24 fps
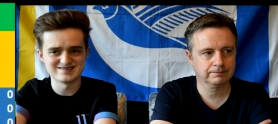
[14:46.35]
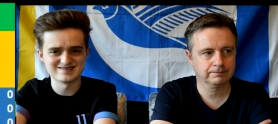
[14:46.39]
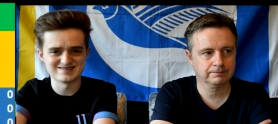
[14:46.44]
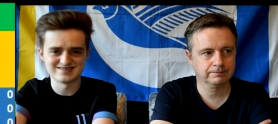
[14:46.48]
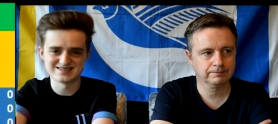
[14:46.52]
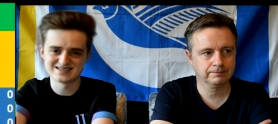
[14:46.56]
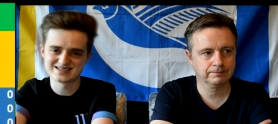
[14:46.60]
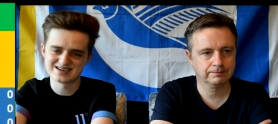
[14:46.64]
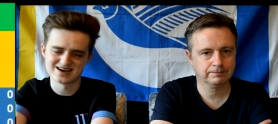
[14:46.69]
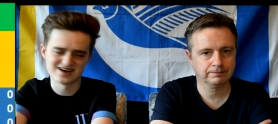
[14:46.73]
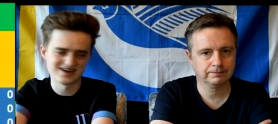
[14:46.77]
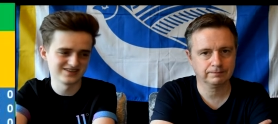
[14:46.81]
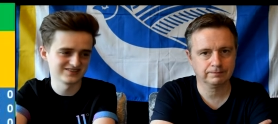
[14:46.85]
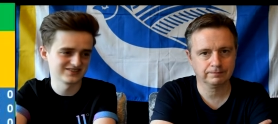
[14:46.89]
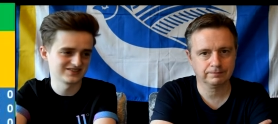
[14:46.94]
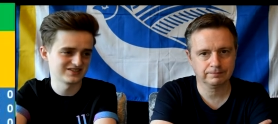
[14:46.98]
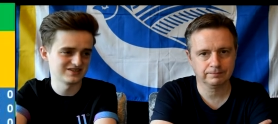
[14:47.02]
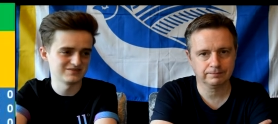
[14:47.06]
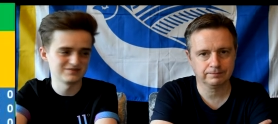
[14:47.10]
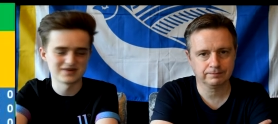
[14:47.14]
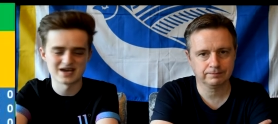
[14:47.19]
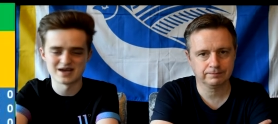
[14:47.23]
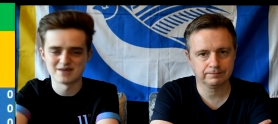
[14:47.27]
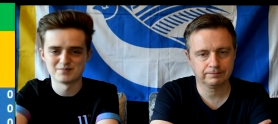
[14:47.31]
Speaker 1: I can't see
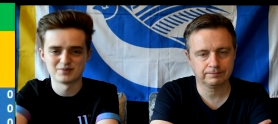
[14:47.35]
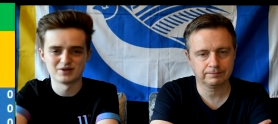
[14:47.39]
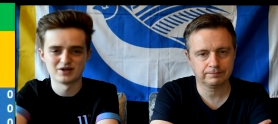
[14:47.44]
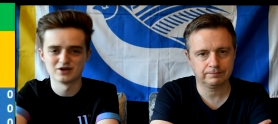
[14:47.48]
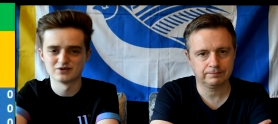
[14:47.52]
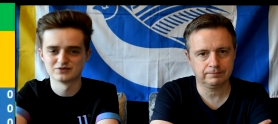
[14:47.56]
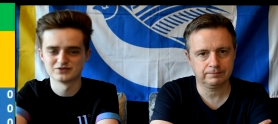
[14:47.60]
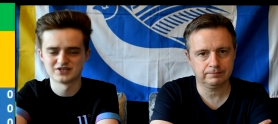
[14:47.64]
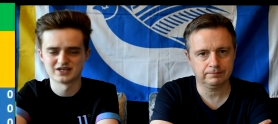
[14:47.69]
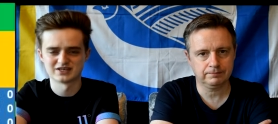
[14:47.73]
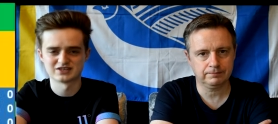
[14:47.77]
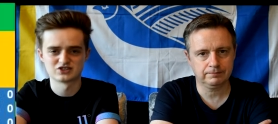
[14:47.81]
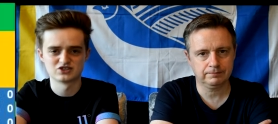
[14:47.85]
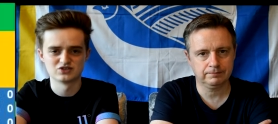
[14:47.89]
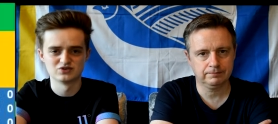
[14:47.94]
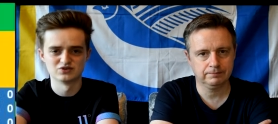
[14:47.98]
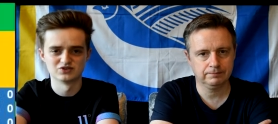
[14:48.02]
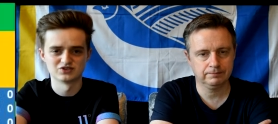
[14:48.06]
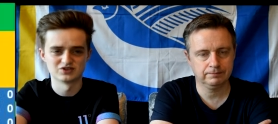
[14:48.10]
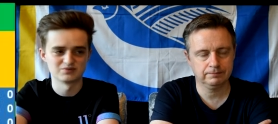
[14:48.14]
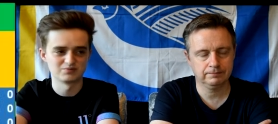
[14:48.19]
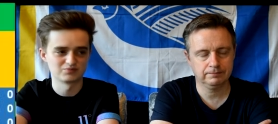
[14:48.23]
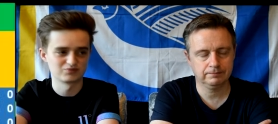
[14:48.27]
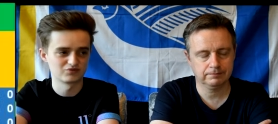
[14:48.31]
him getting playoffs next year as
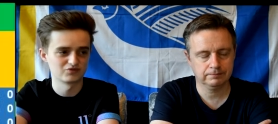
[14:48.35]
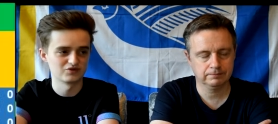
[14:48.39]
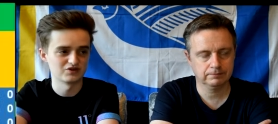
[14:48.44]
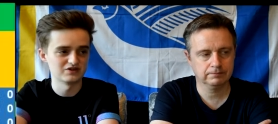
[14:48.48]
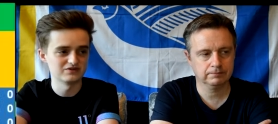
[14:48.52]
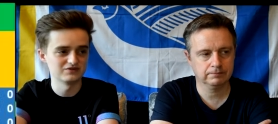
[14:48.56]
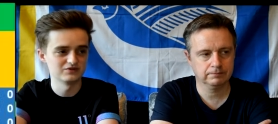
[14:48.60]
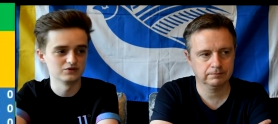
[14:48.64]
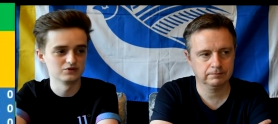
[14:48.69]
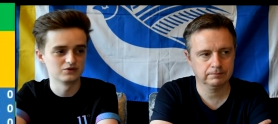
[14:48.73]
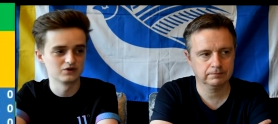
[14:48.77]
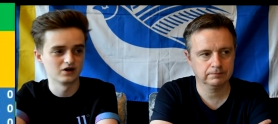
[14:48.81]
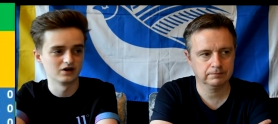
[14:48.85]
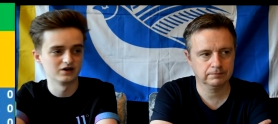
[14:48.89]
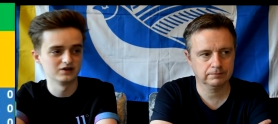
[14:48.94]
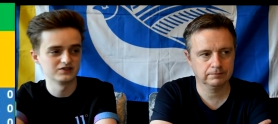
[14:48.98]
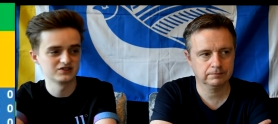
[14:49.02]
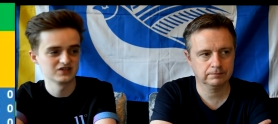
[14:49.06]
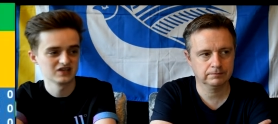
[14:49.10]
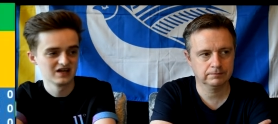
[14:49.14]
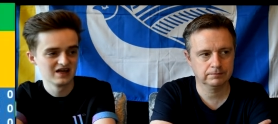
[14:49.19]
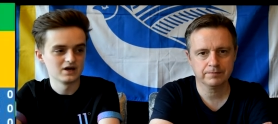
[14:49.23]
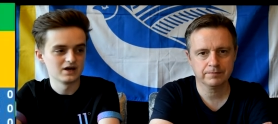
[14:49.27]
a preview, guys.